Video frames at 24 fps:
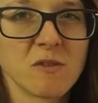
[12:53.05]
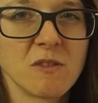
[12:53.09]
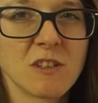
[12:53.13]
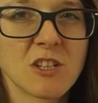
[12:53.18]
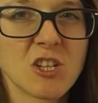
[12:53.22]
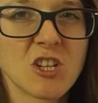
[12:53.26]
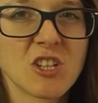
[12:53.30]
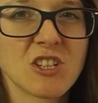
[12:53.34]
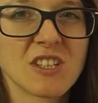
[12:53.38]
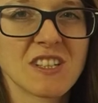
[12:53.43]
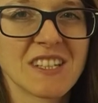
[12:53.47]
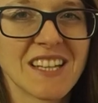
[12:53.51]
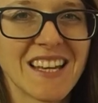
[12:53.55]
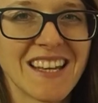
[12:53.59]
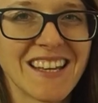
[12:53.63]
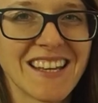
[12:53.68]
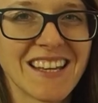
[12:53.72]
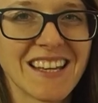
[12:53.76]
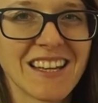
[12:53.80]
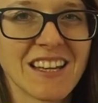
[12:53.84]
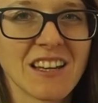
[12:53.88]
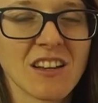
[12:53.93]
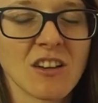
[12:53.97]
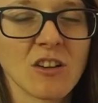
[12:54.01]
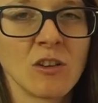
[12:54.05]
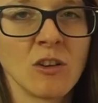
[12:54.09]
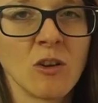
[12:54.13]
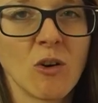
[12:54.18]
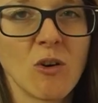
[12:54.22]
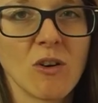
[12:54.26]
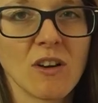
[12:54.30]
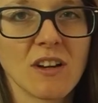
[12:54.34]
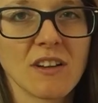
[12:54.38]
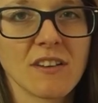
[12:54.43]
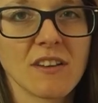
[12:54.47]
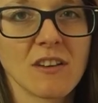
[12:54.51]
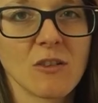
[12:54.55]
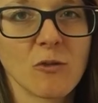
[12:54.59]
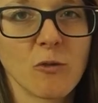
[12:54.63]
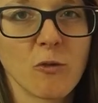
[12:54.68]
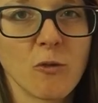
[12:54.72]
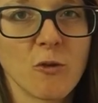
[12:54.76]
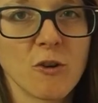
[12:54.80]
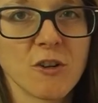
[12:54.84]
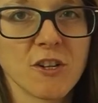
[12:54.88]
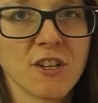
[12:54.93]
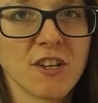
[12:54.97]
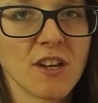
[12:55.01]
which is taking longer than
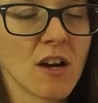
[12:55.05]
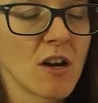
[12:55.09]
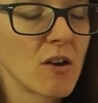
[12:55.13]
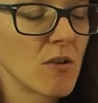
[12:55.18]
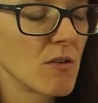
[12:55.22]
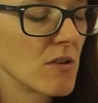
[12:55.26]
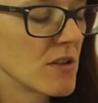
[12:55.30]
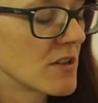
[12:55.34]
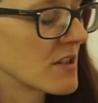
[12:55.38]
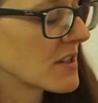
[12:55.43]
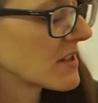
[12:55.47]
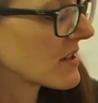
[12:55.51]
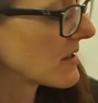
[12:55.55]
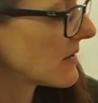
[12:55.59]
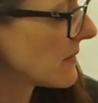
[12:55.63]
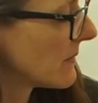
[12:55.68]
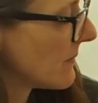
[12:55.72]
30 hours.